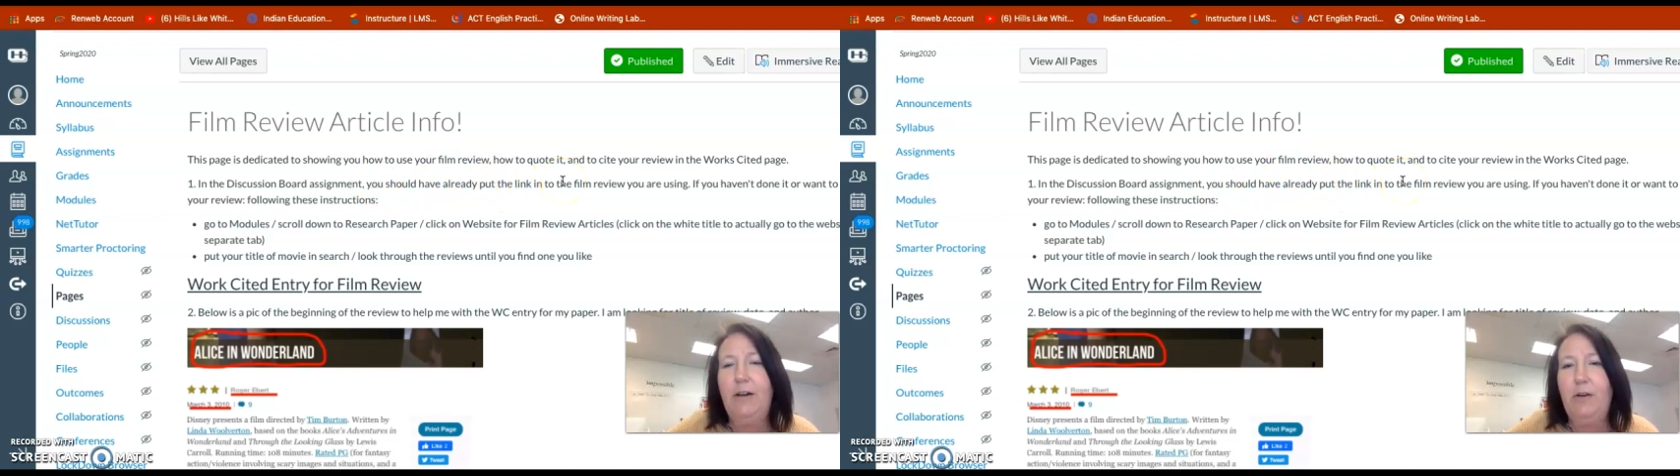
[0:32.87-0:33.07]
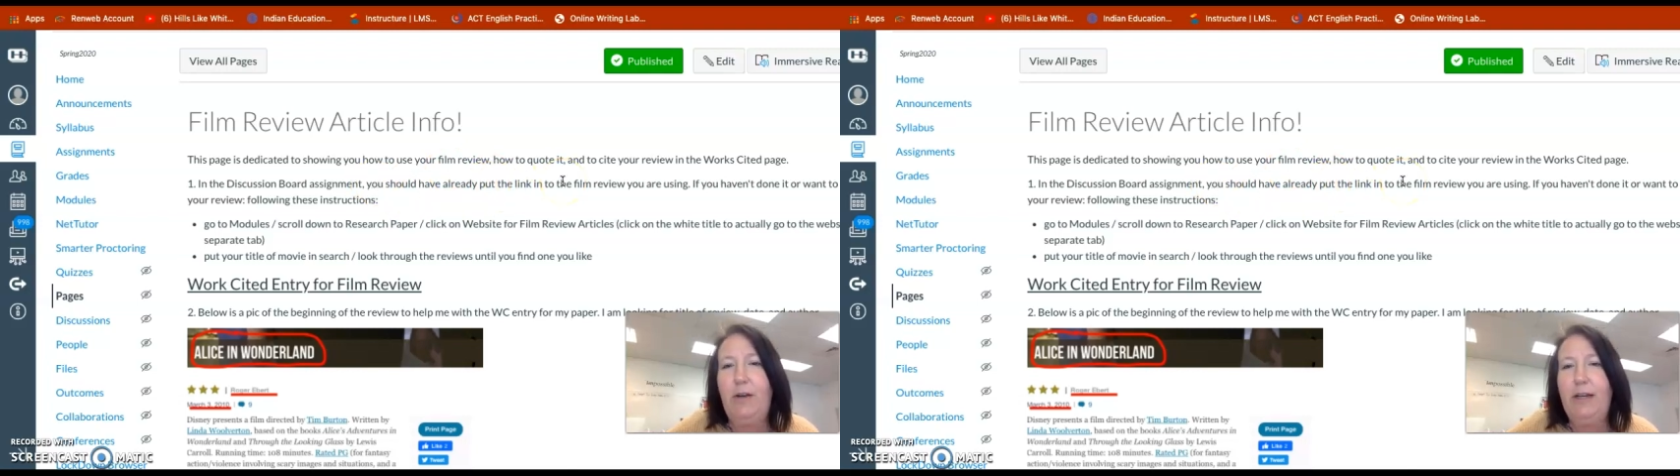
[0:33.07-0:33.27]

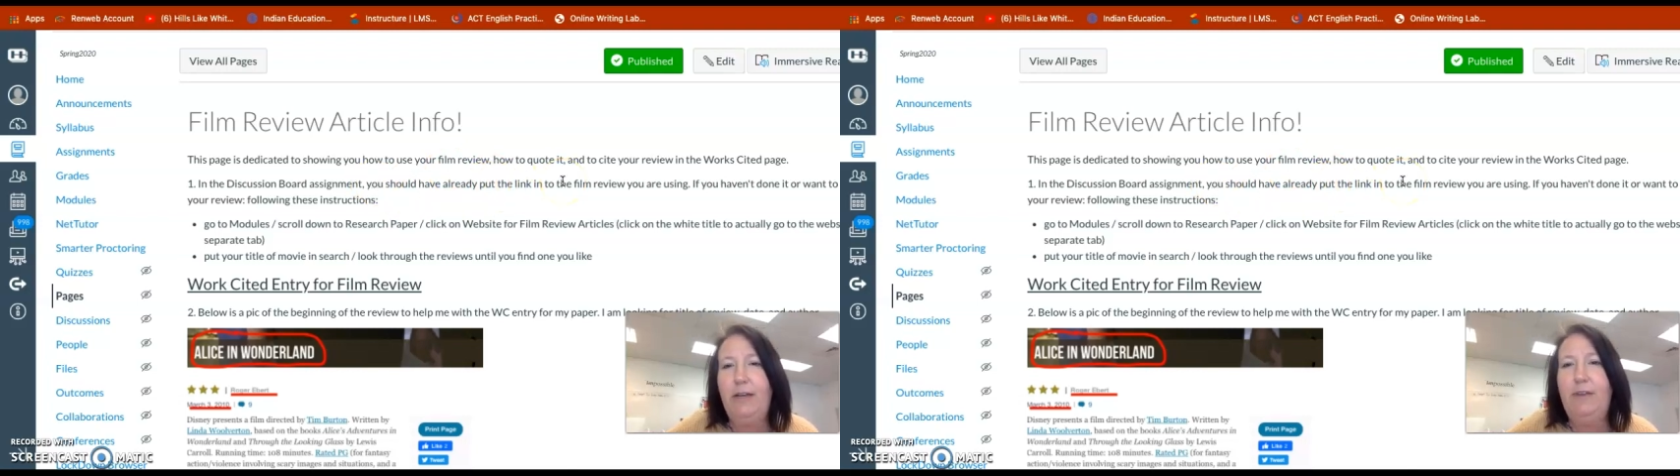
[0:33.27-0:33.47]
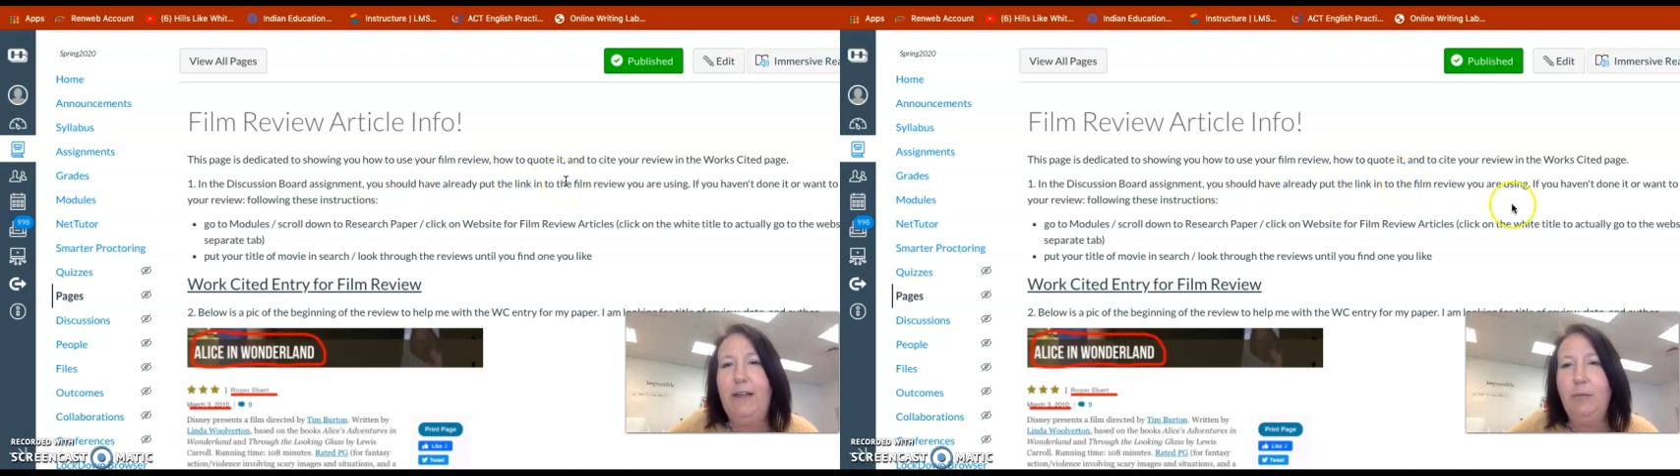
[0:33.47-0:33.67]
already
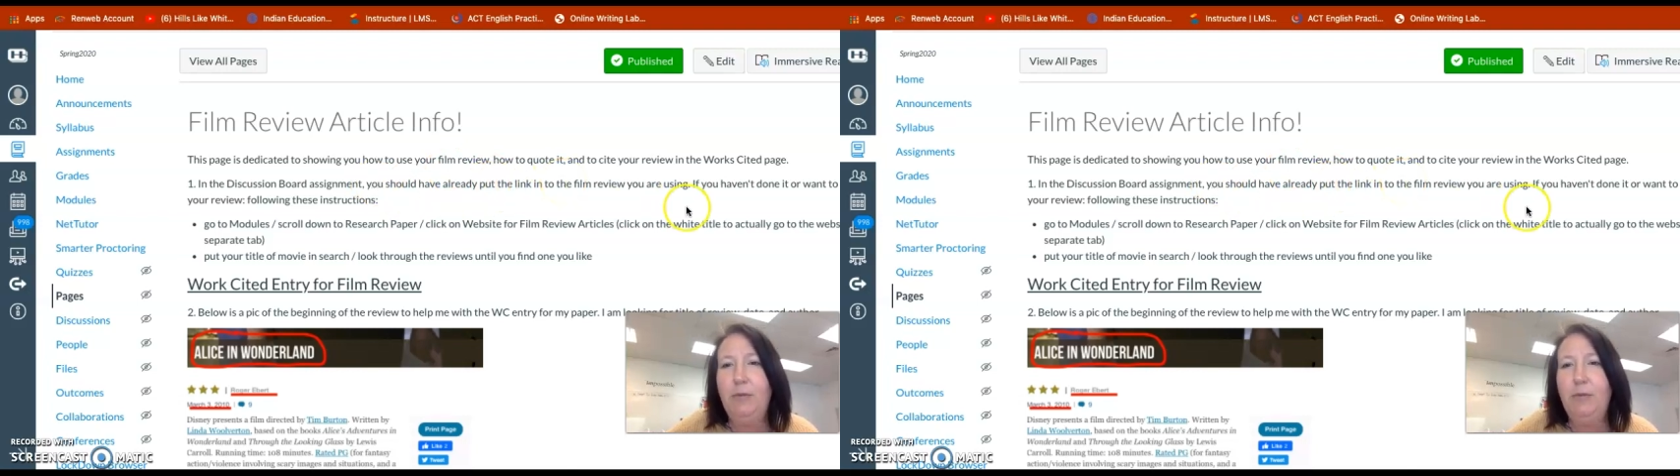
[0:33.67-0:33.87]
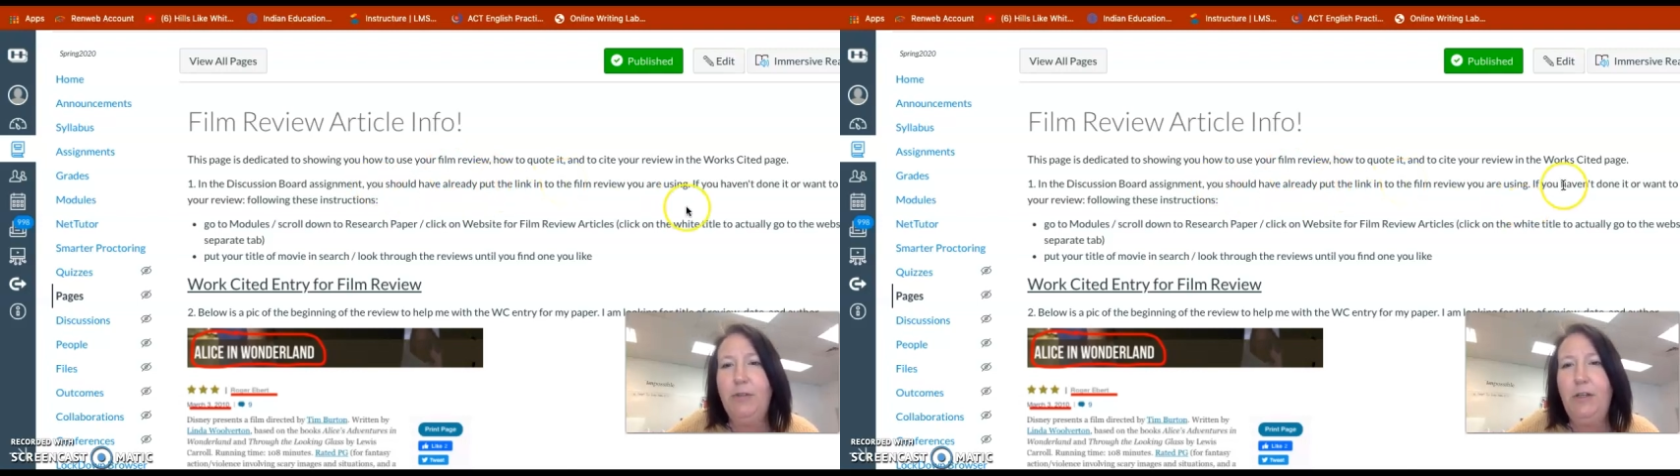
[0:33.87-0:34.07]

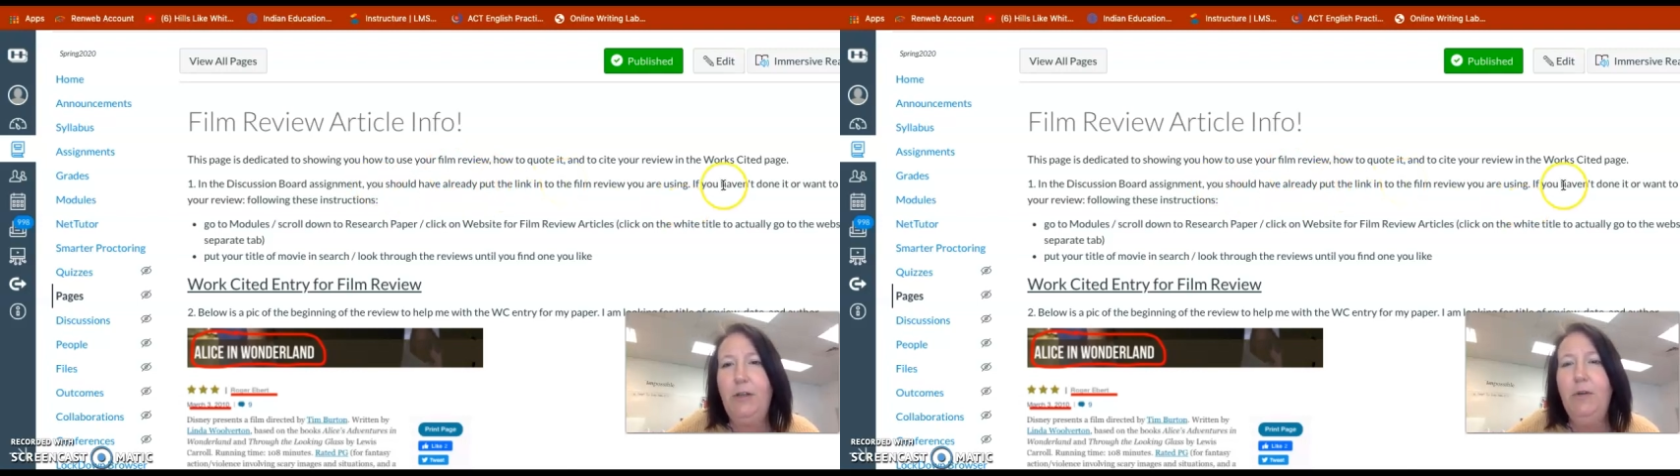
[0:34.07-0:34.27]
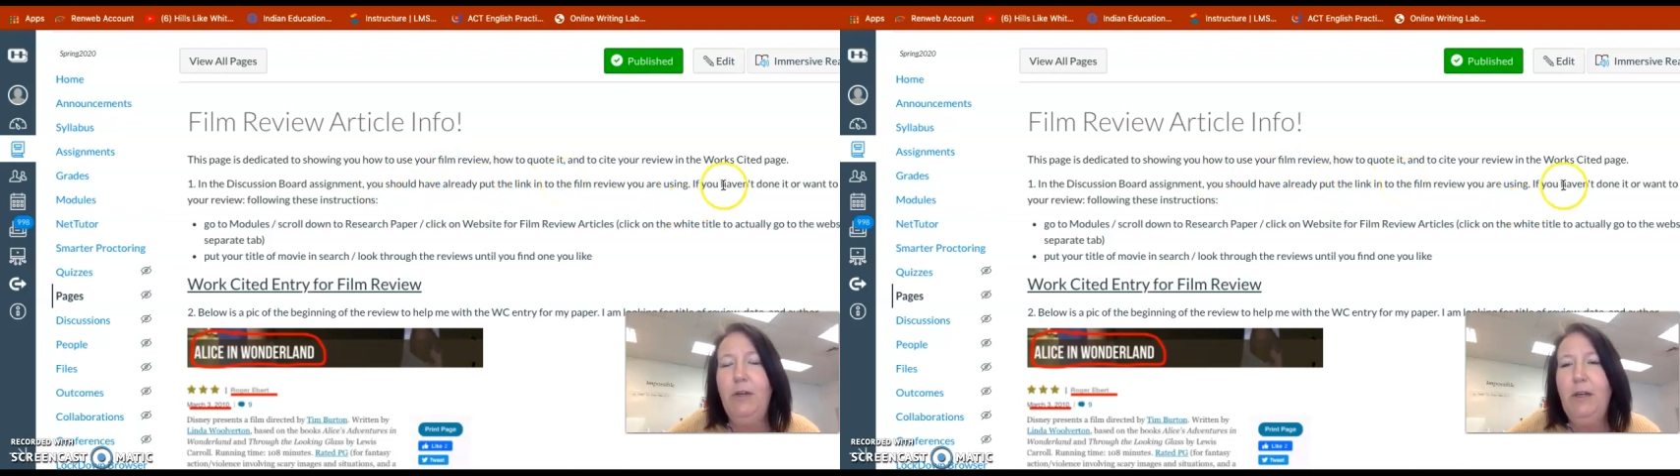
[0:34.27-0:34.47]
available to you,